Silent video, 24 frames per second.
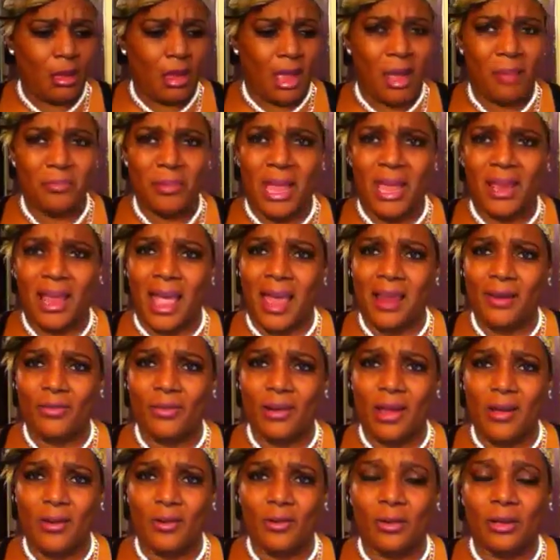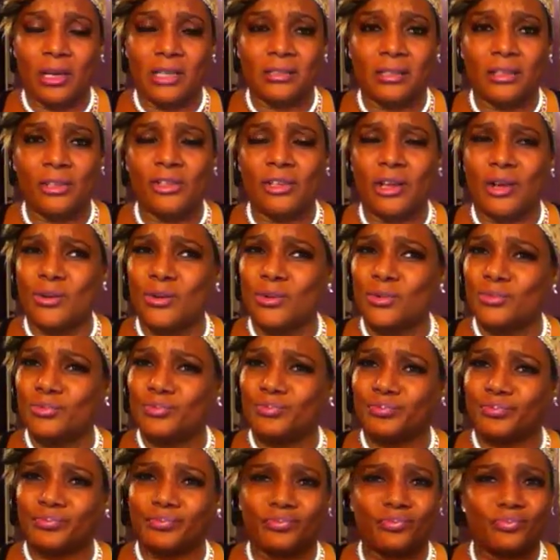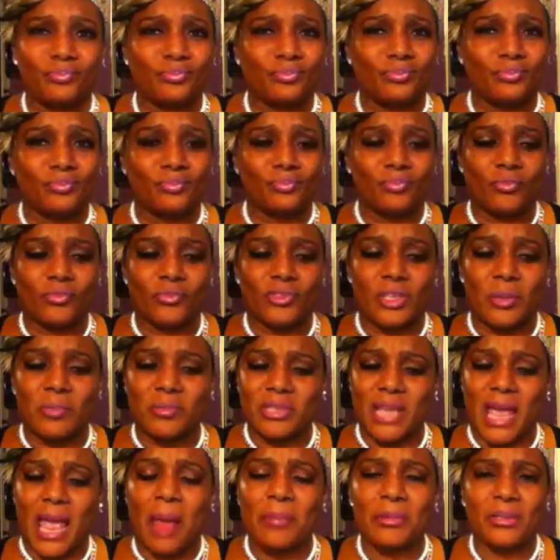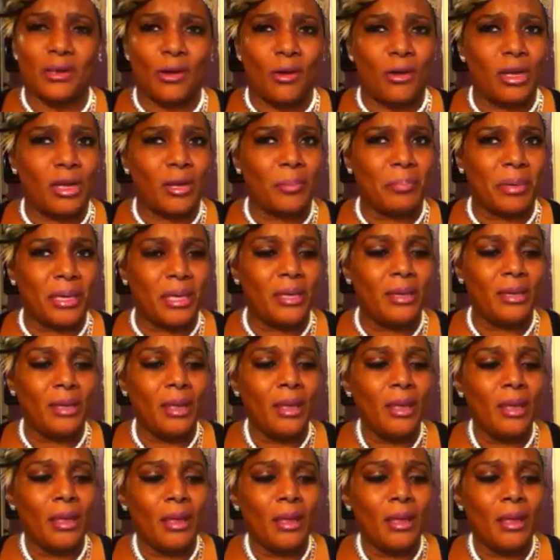I'm like, I don't know, because, you know, sometimes, you know, it could be